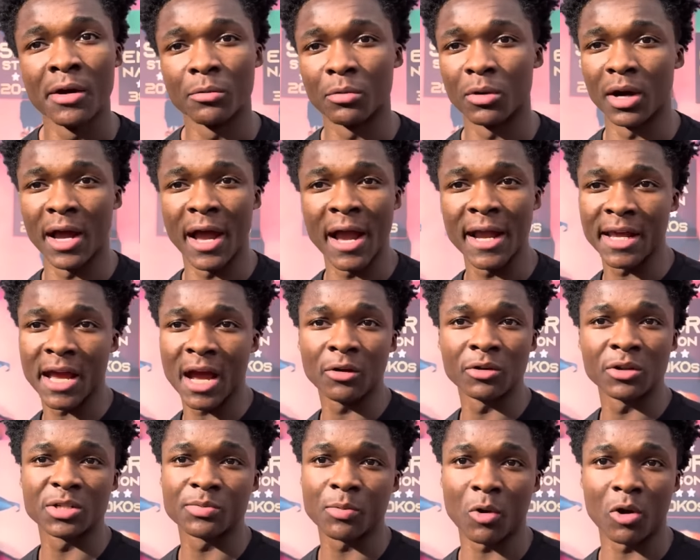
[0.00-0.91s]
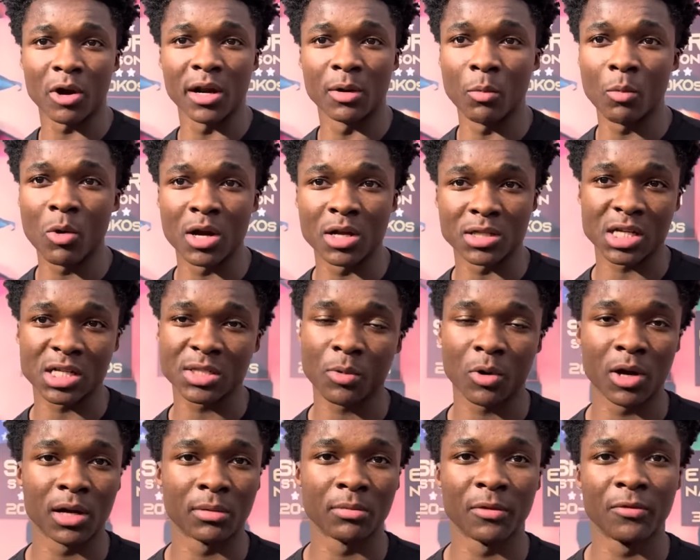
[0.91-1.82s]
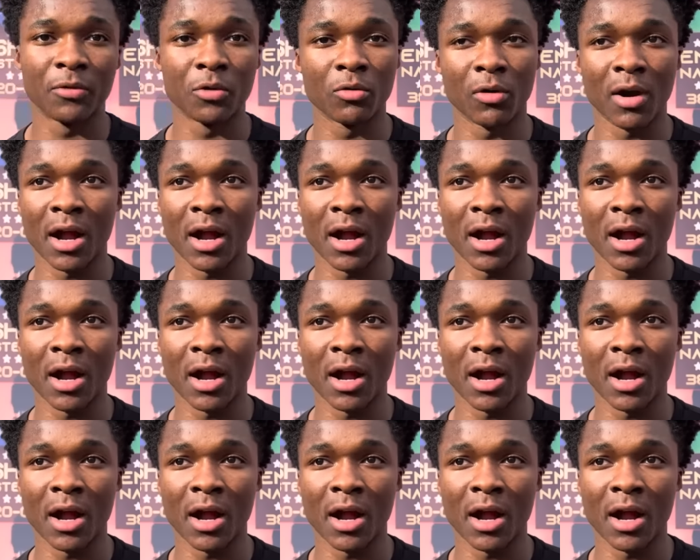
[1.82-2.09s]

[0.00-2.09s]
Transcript: But Haney, I only sparred him once. I sparred him a few